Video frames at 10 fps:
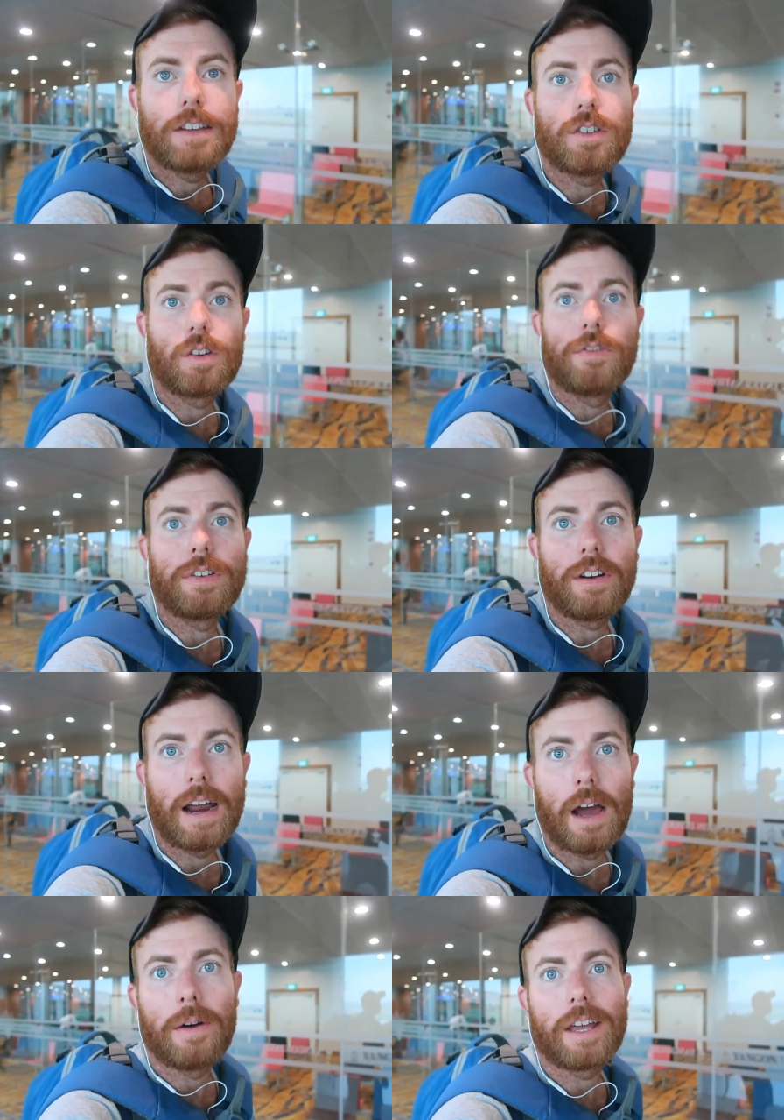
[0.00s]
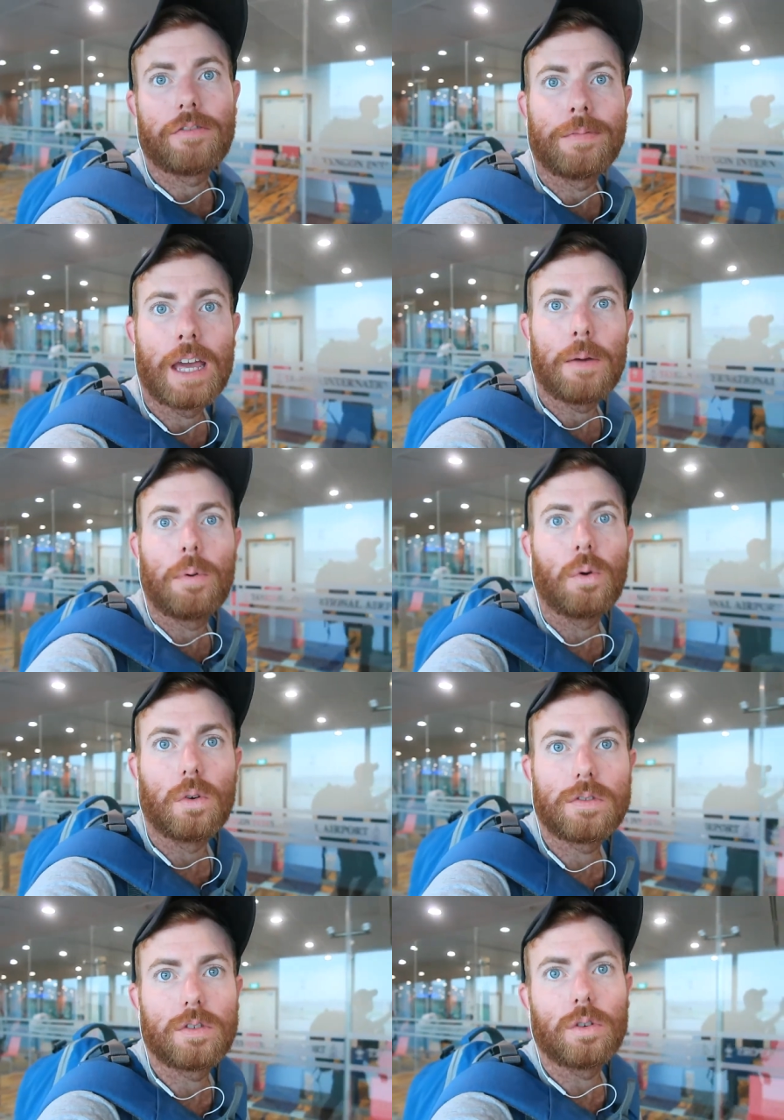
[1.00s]
Just got to figure out how I get from the
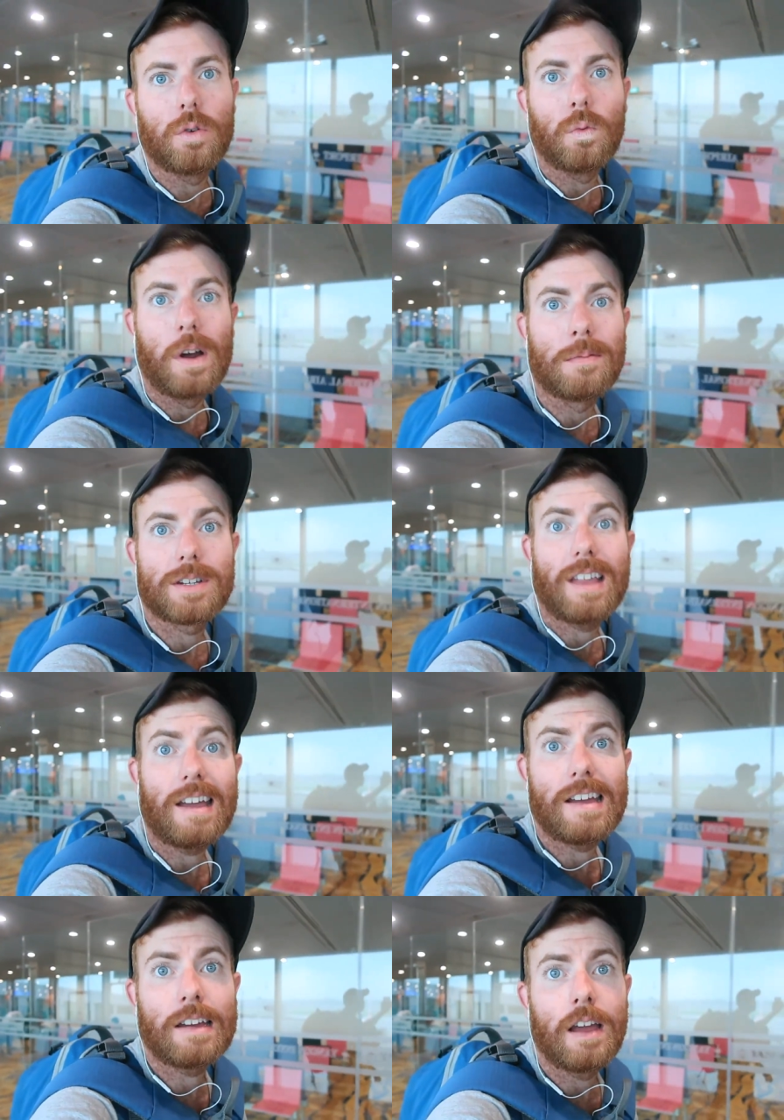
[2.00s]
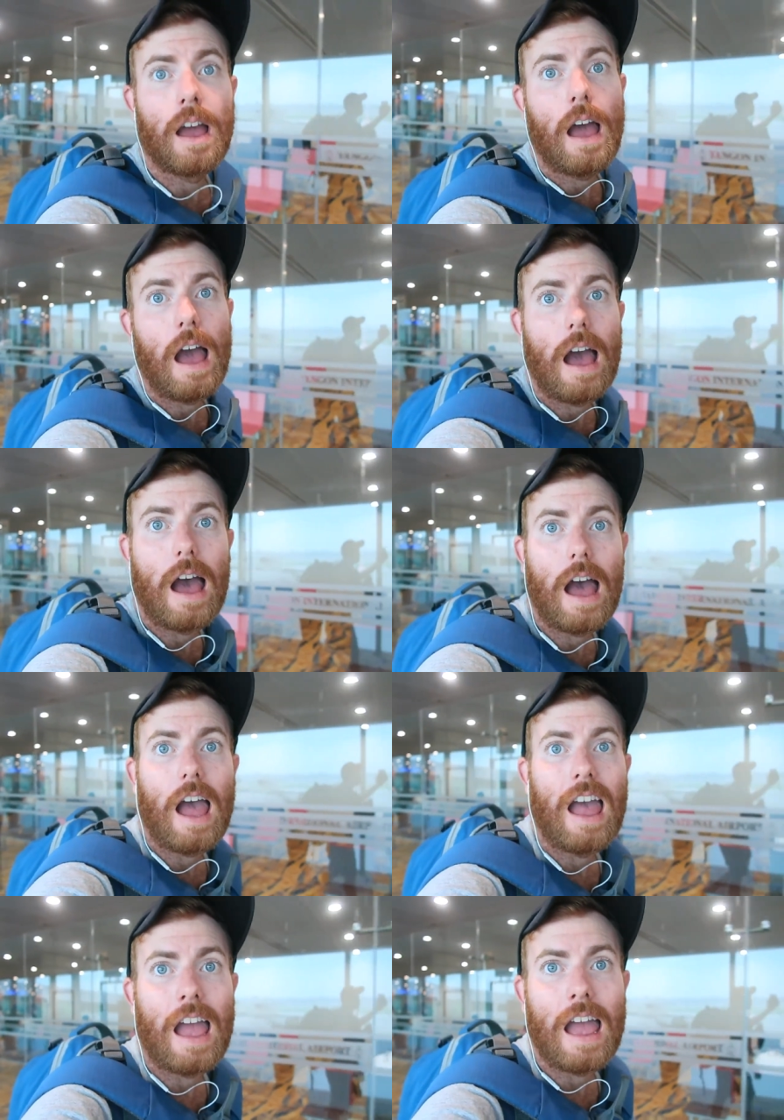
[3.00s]
airport to where I'm staying,
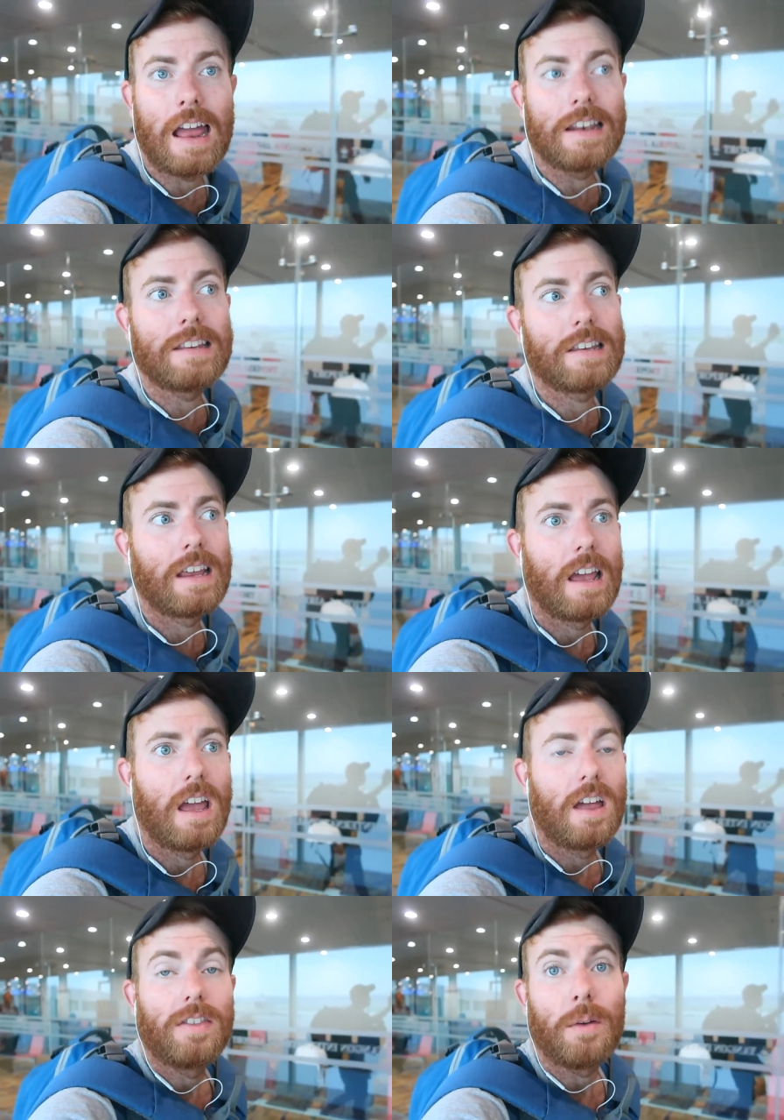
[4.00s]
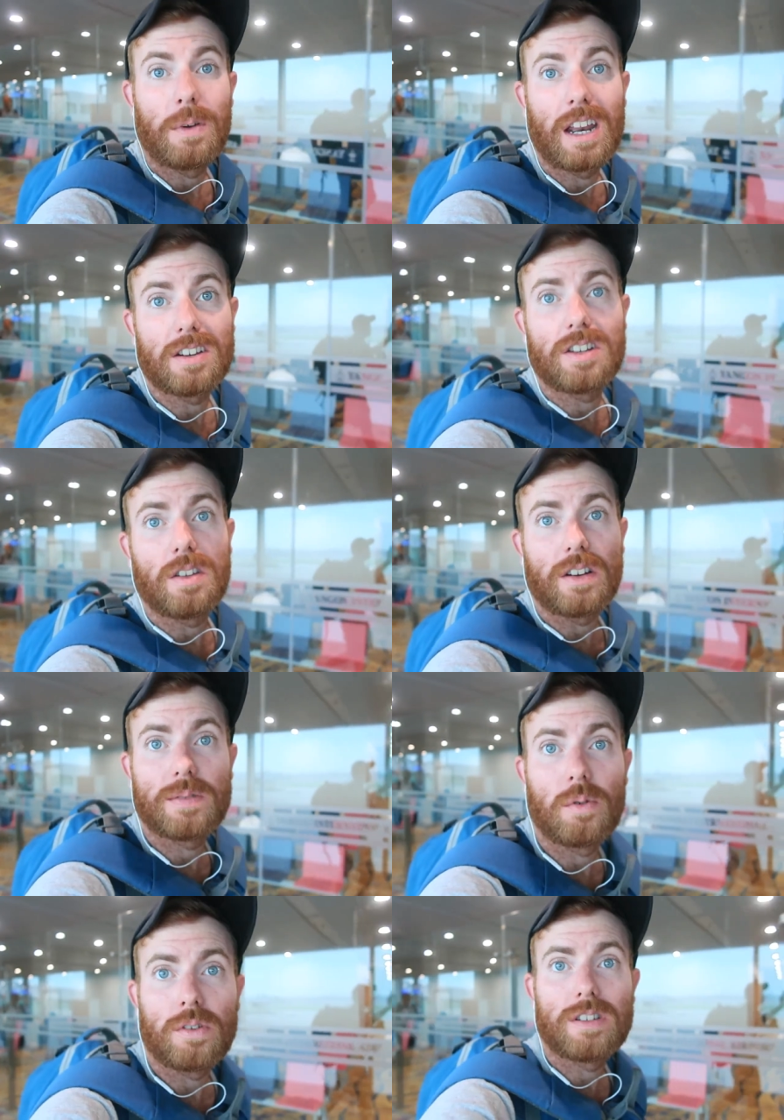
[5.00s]
and then we can actually start
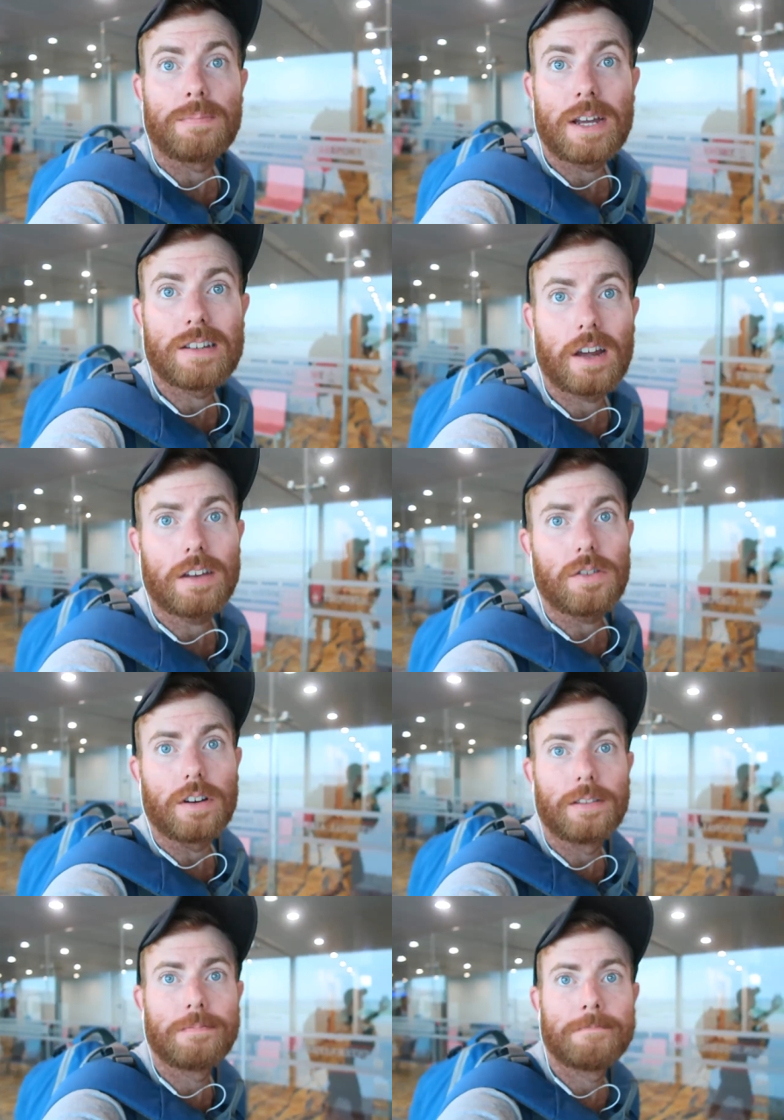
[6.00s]
exploring this amazing country.